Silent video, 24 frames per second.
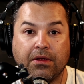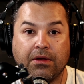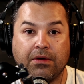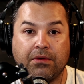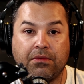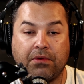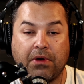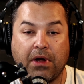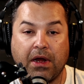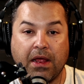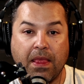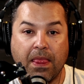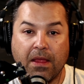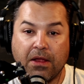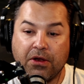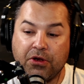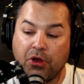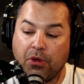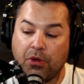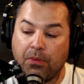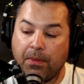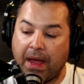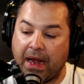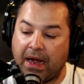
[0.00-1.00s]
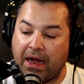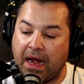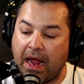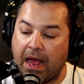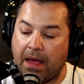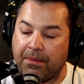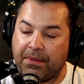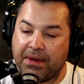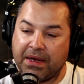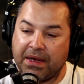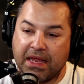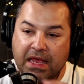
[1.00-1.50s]
Right? No matter
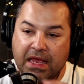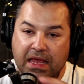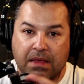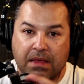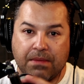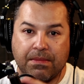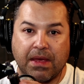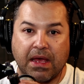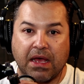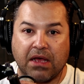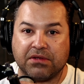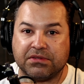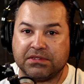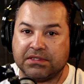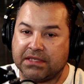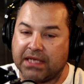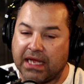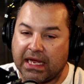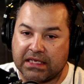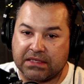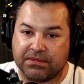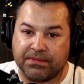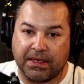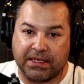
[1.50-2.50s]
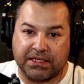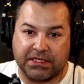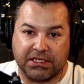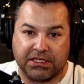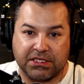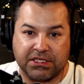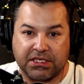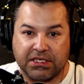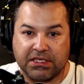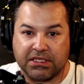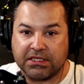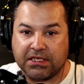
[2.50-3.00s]
how many emails and text
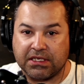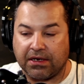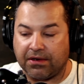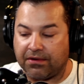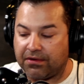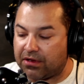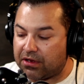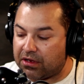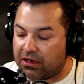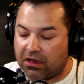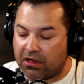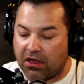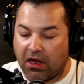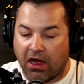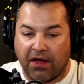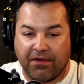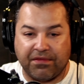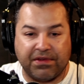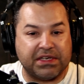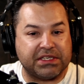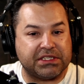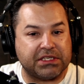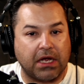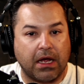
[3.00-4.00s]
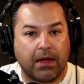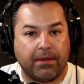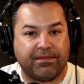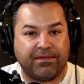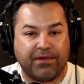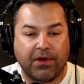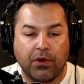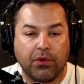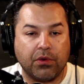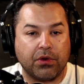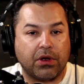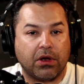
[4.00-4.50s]
messages and coffee shop
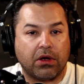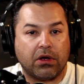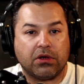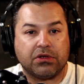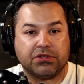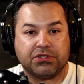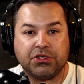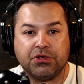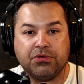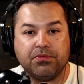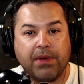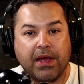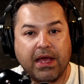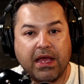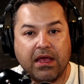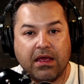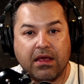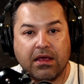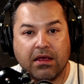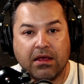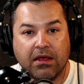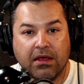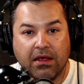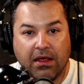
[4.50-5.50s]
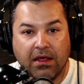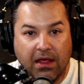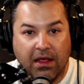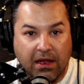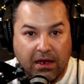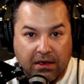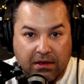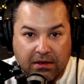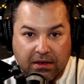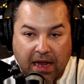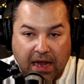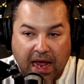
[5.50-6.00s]
phone calls you make,
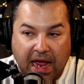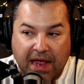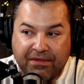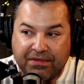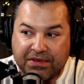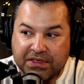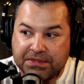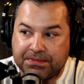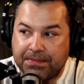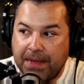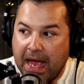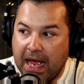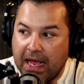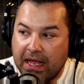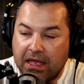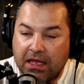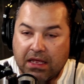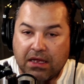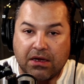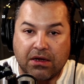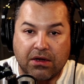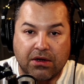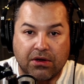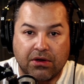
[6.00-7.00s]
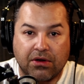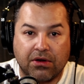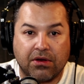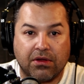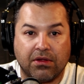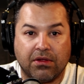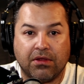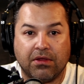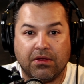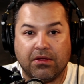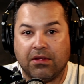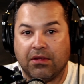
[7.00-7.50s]
Life is back here,
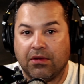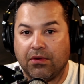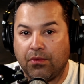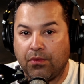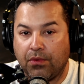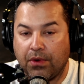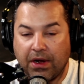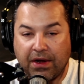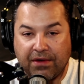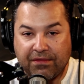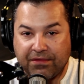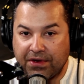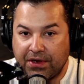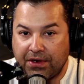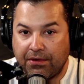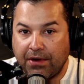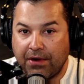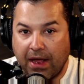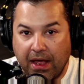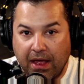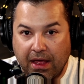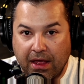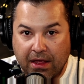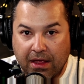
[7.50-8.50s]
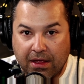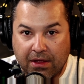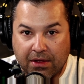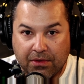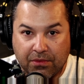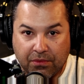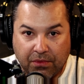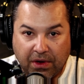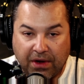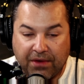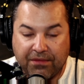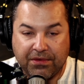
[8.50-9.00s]
wherever you're at,
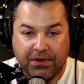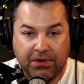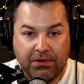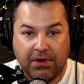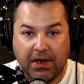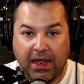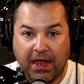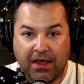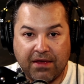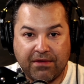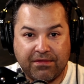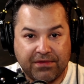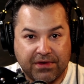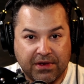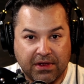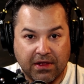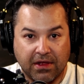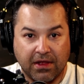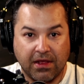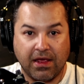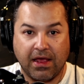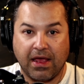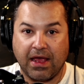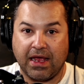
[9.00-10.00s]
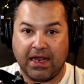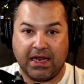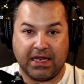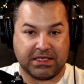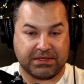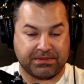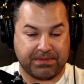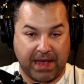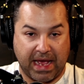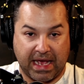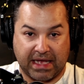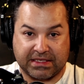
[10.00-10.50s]
wherever you left, and it's
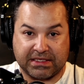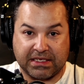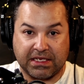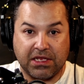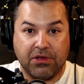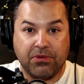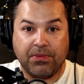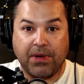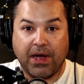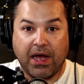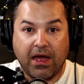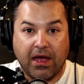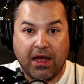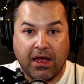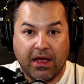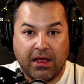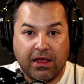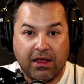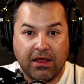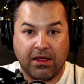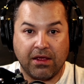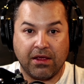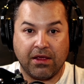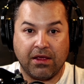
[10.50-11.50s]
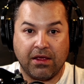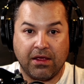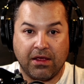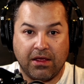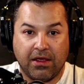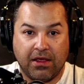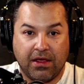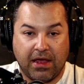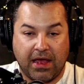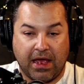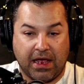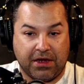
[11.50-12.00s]
passing you by,
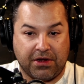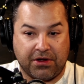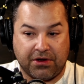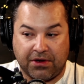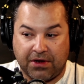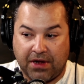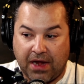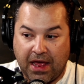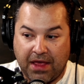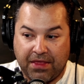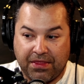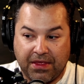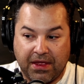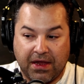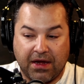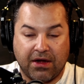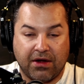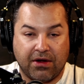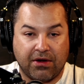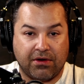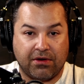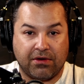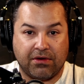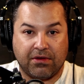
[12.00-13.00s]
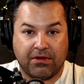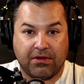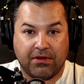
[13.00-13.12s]
and you're not there.